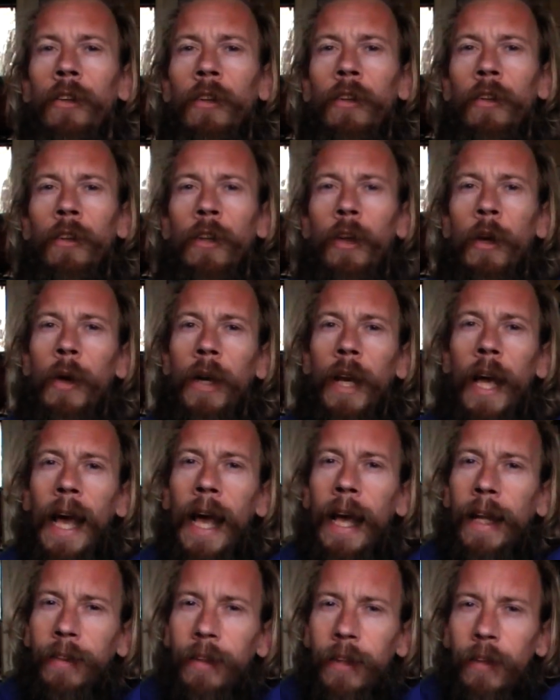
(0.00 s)
you know, and I
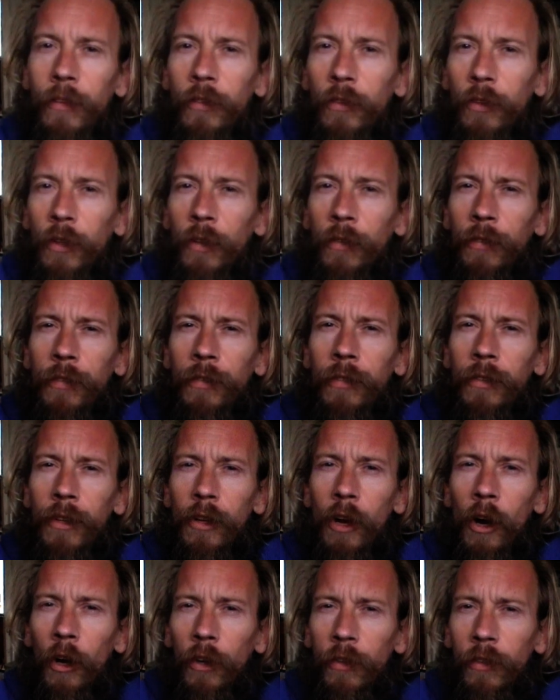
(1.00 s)
had this sort of
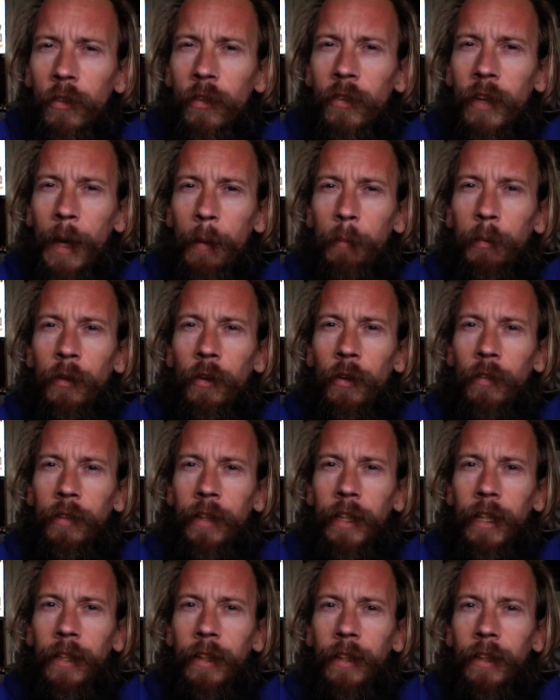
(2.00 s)
concept of
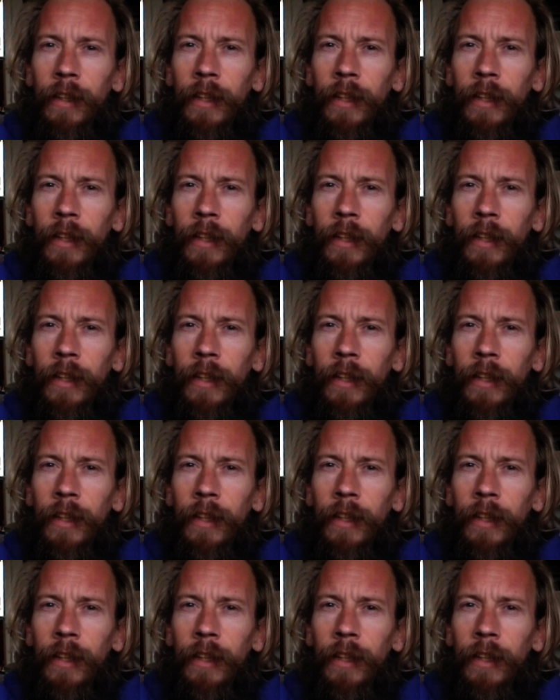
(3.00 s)
it,